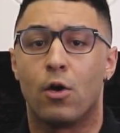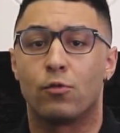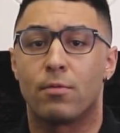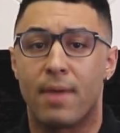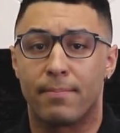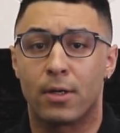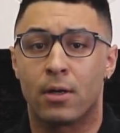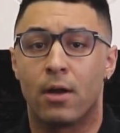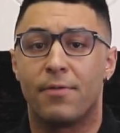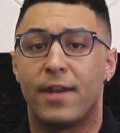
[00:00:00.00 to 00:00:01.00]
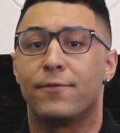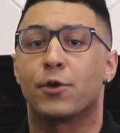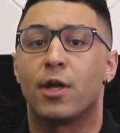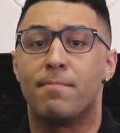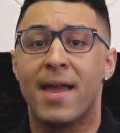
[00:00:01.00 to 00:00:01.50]
Remember that if you're
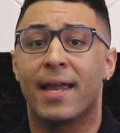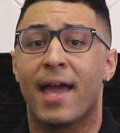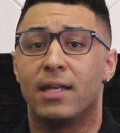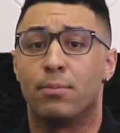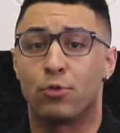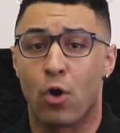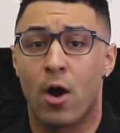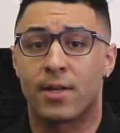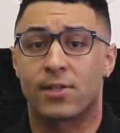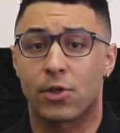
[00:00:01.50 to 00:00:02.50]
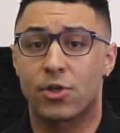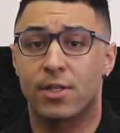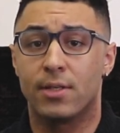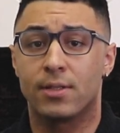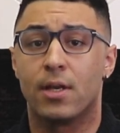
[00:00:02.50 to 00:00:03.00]
going to make any broad
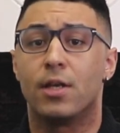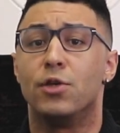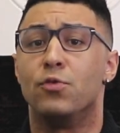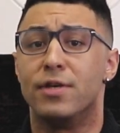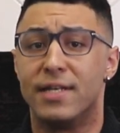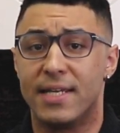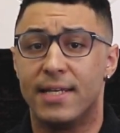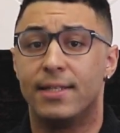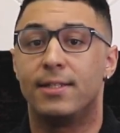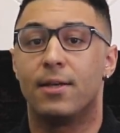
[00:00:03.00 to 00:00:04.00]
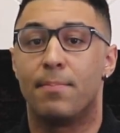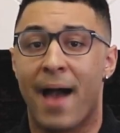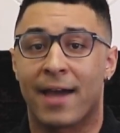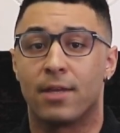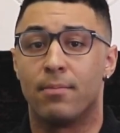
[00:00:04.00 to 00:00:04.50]
assertions, you need to
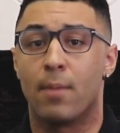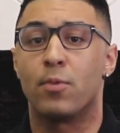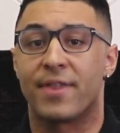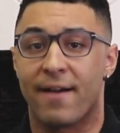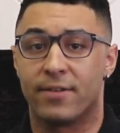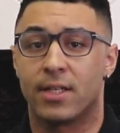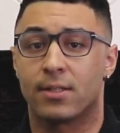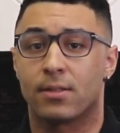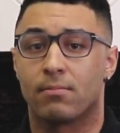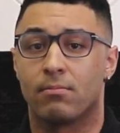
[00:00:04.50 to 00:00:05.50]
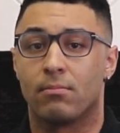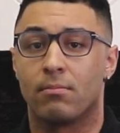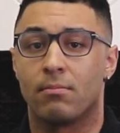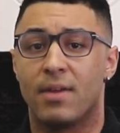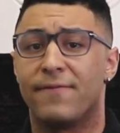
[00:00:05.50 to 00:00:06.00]
back them up with evidence.
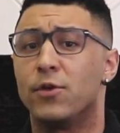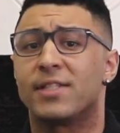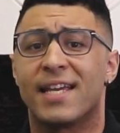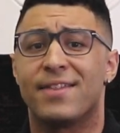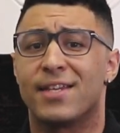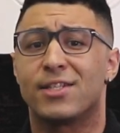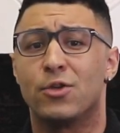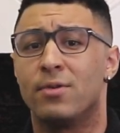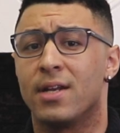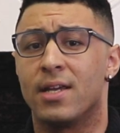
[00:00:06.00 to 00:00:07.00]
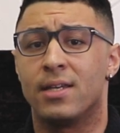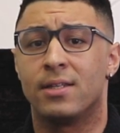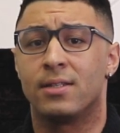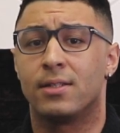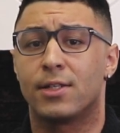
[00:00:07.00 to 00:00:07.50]
If you say that a student
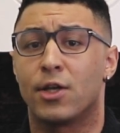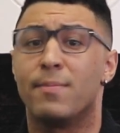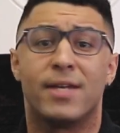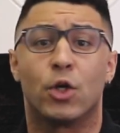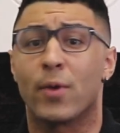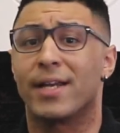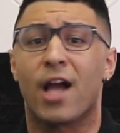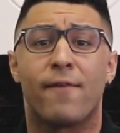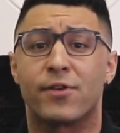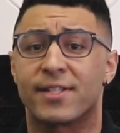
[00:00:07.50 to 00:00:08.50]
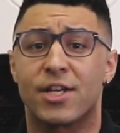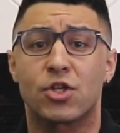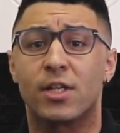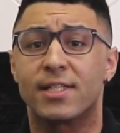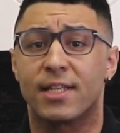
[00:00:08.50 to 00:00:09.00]
is going to be a great
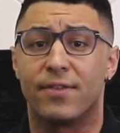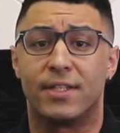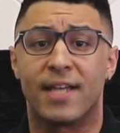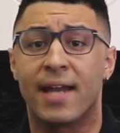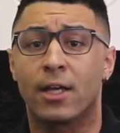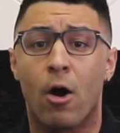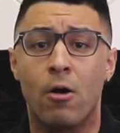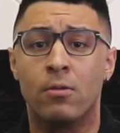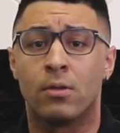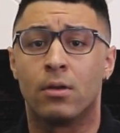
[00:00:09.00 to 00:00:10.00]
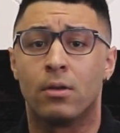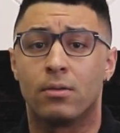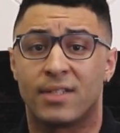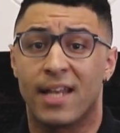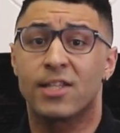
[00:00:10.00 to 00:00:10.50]
conversationalist in the dining hall,
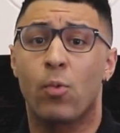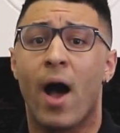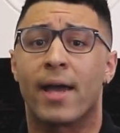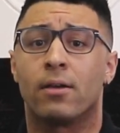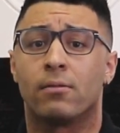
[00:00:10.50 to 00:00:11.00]
tell us why.